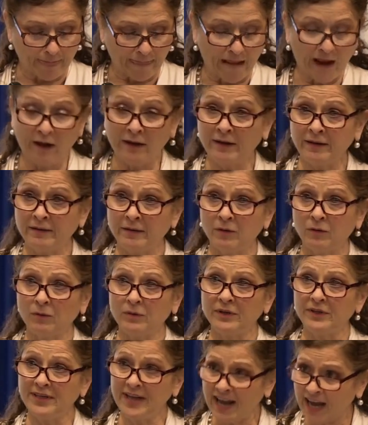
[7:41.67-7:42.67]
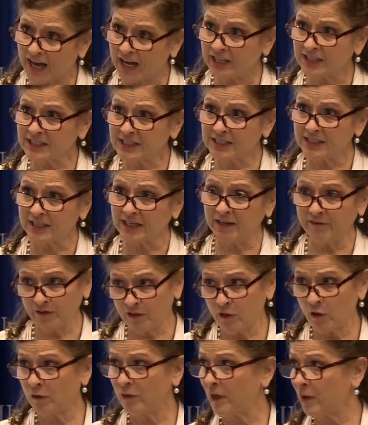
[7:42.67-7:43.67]
And Yet,
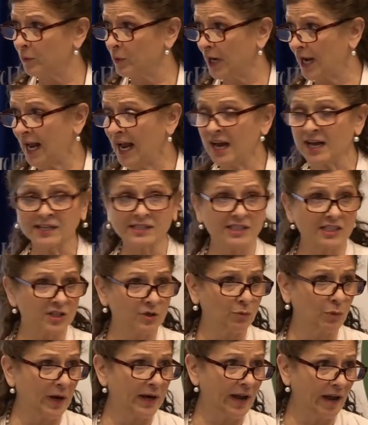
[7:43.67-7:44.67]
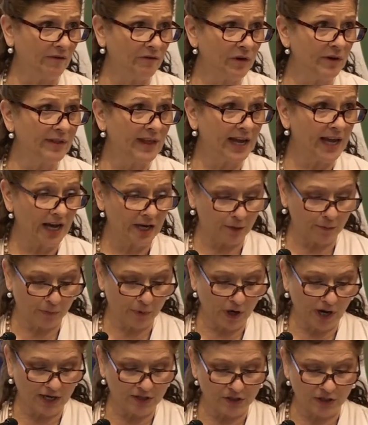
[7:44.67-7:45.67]
even though they were asked, whenever they had a
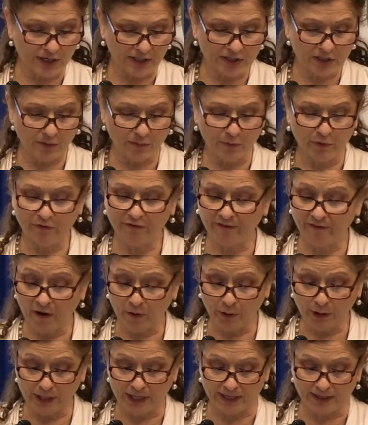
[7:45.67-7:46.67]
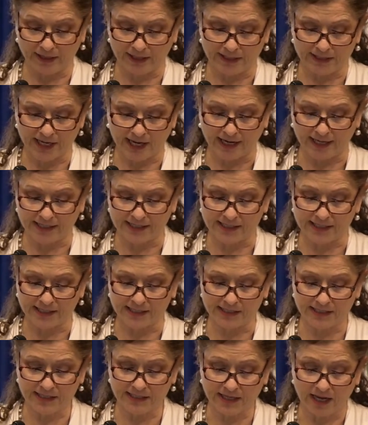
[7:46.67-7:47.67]
project to move forward in the
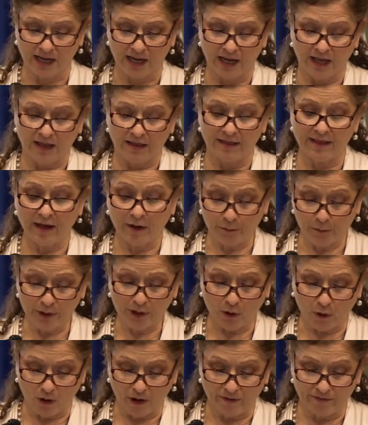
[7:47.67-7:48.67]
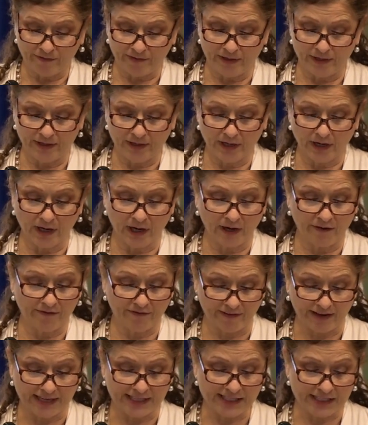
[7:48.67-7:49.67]
dioceses, they would often uh,
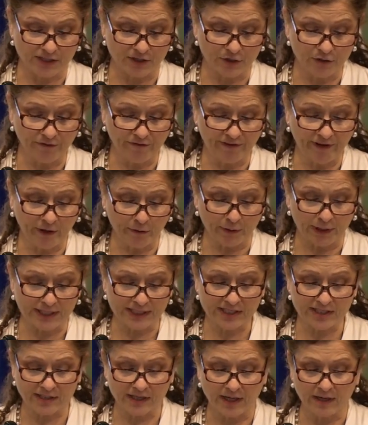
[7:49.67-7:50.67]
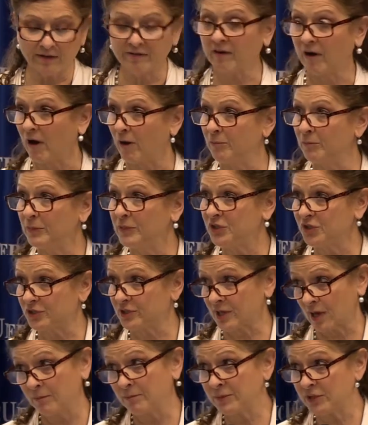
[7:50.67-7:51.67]
face interference from
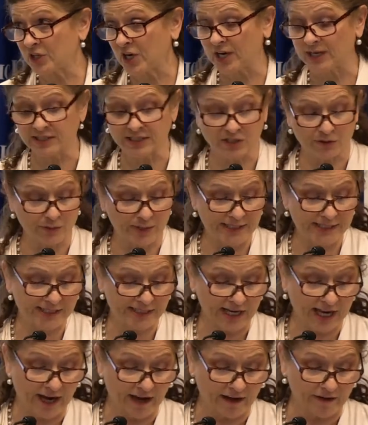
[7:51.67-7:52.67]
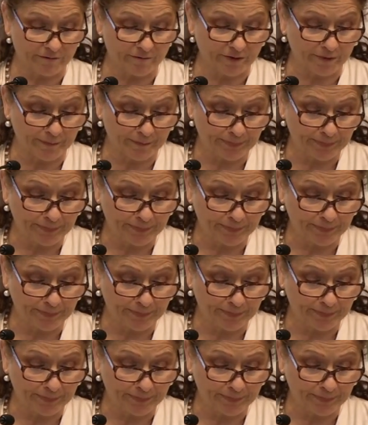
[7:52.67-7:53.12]
some chancery staff.